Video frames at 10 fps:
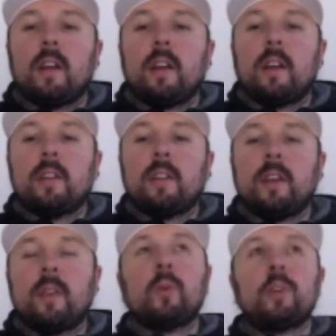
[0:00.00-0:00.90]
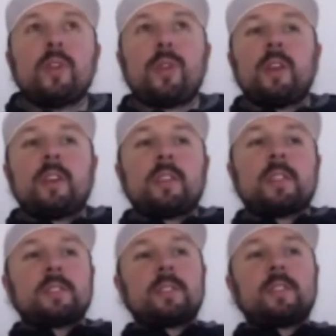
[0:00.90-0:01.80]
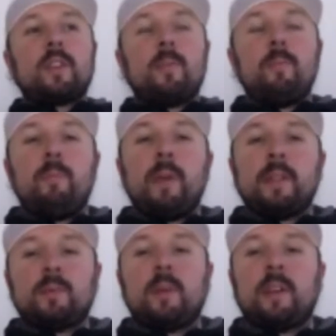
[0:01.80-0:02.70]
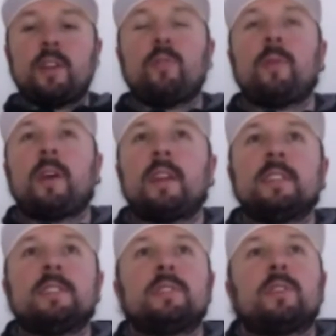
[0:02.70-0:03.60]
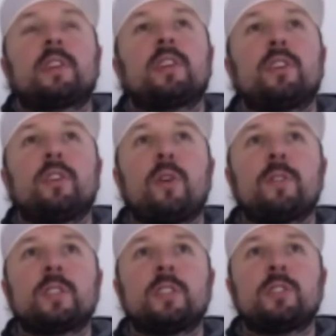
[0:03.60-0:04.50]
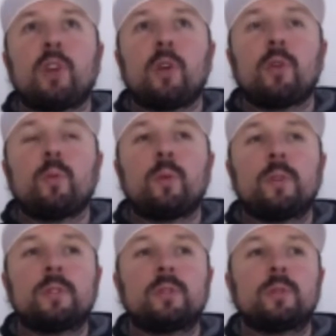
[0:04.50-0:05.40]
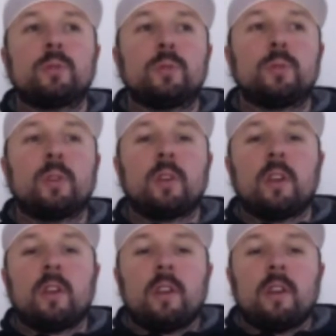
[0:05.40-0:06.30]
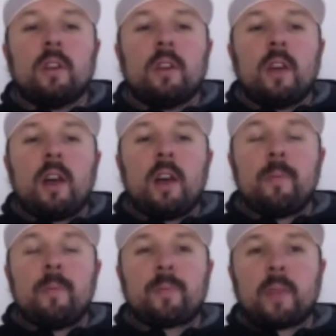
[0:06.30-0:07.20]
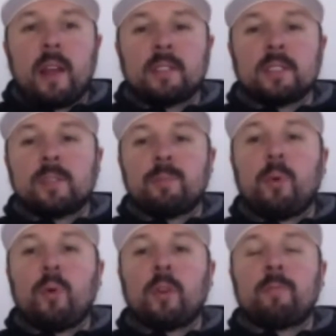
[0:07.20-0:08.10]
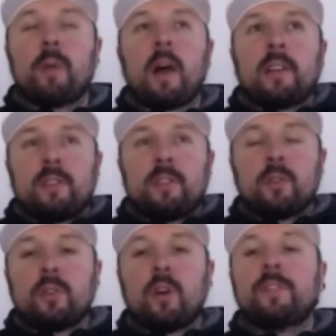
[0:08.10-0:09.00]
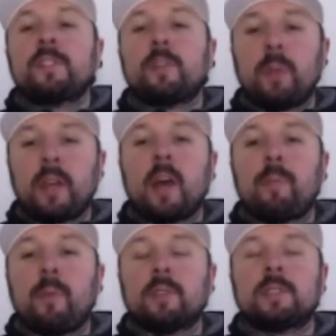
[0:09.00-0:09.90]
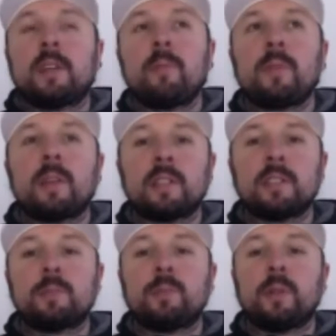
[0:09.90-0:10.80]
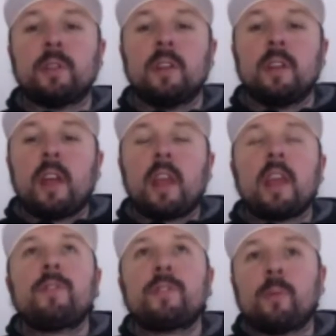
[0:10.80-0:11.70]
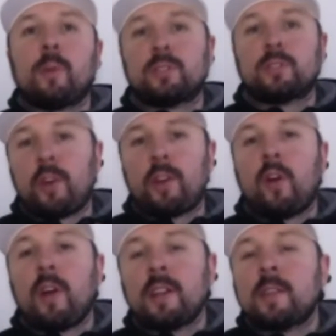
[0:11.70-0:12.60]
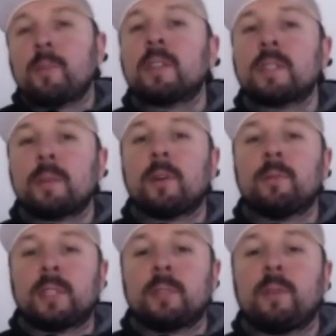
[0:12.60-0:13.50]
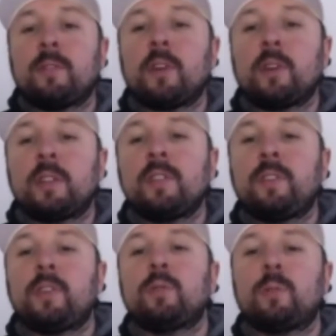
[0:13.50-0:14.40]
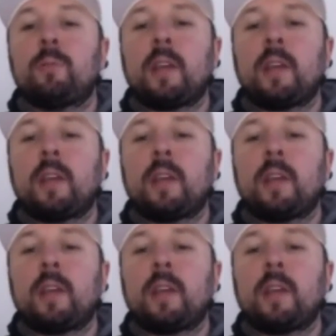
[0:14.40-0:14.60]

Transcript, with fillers: And and what do you think the best way to go about that is? Like you, you obviously don't want to um, as a supportive partner, you, you obviously pick up on some things, but if someone's trying to hide something, sometimes it can be very difficult to pick